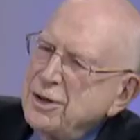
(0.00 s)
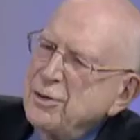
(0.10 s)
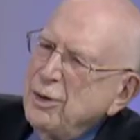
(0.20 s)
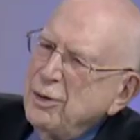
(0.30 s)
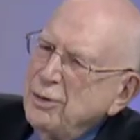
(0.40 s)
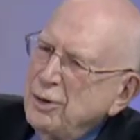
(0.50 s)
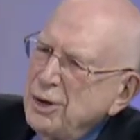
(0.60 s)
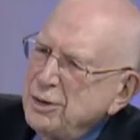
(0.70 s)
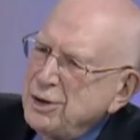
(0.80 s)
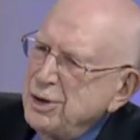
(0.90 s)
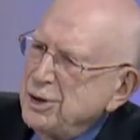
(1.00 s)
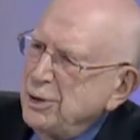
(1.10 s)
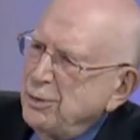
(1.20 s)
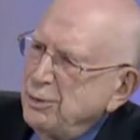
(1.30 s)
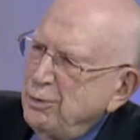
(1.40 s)
ask you, what do you see
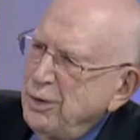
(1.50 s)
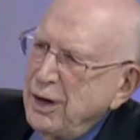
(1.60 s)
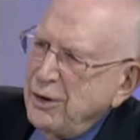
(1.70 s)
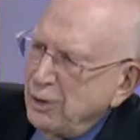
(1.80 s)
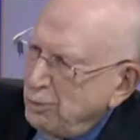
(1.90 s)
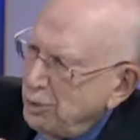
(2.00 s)
as the, are there